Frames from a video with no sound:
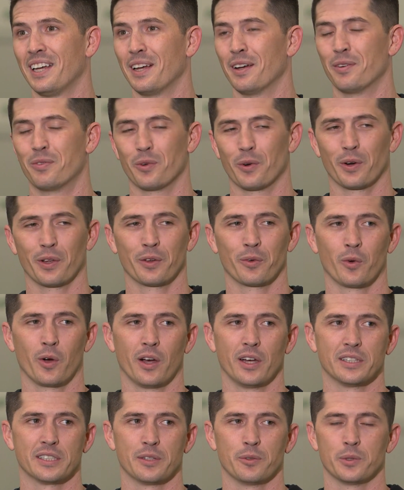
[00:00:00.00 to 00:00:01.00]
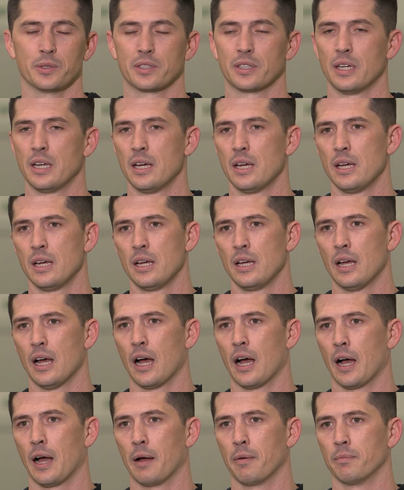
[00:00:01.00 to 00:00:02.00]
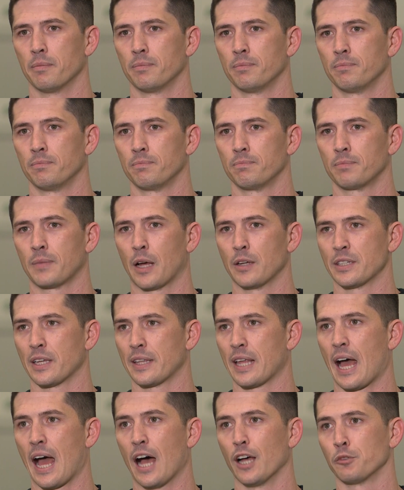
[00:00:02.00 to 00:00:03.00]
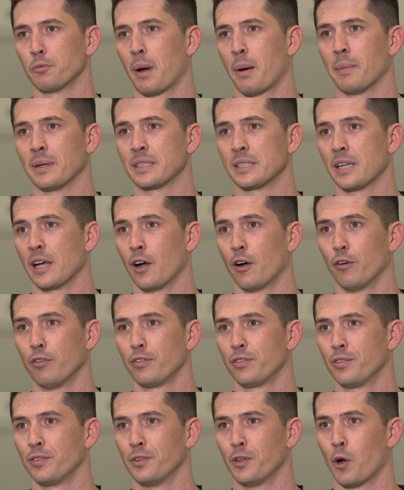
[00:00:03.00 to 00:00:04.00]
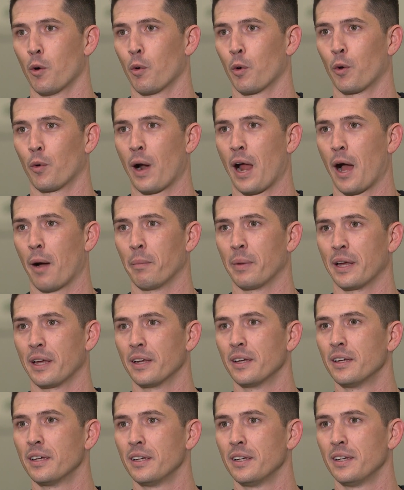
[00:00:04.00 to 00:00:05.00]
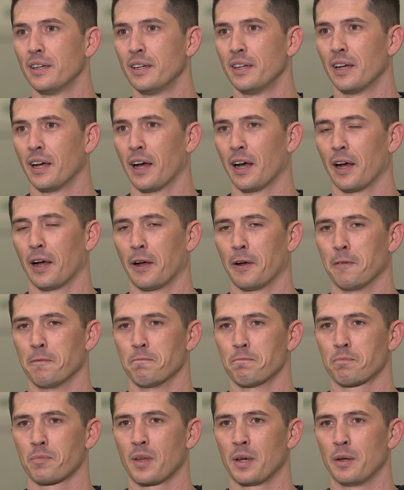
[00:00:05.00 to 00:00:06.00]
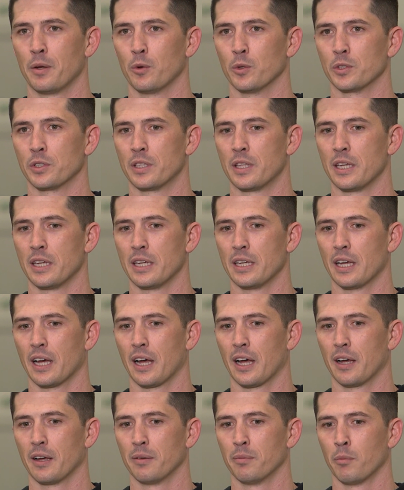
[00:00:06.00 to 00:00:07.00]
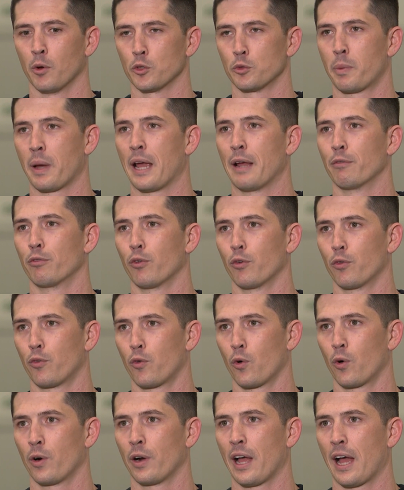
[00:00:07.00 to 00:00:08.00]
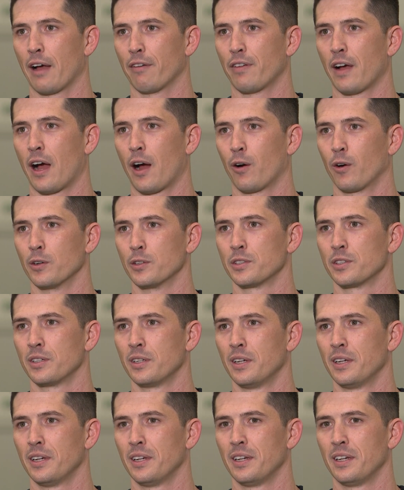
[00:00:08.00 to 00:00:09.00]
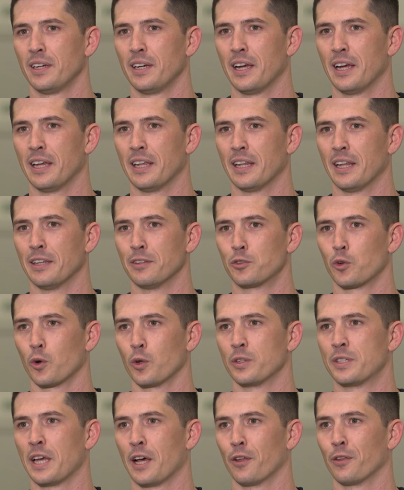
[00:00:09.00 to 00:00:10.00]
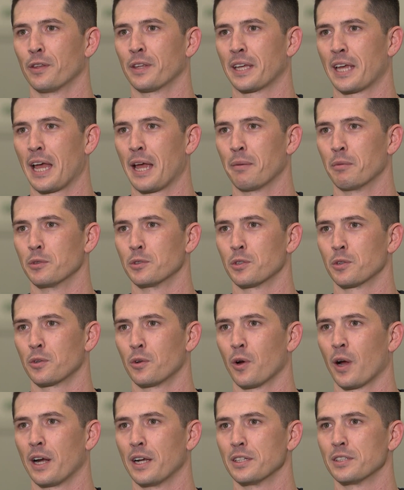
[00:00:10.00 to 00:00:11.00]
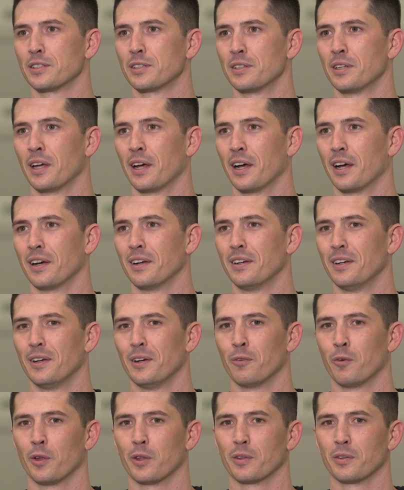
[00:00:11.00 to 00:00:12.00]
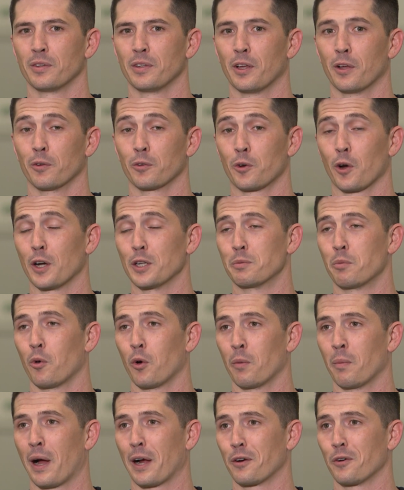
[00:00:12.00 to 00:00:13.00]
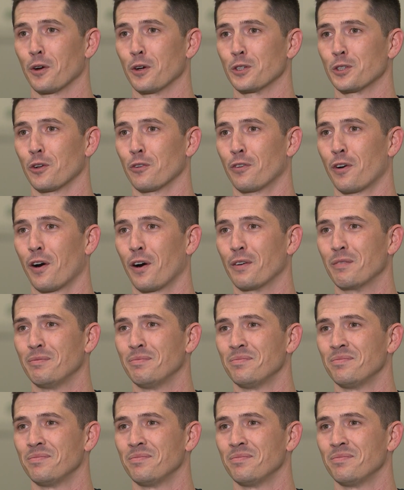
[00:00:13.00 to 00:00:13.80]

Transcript: it really was. It was. Um, I was at the house by myself, no one around me. Um, it was the uh, most painful four and a half hours, and then toward the tail end of the game, it was the greatest, uh, one, you know, greatest point in my career so far.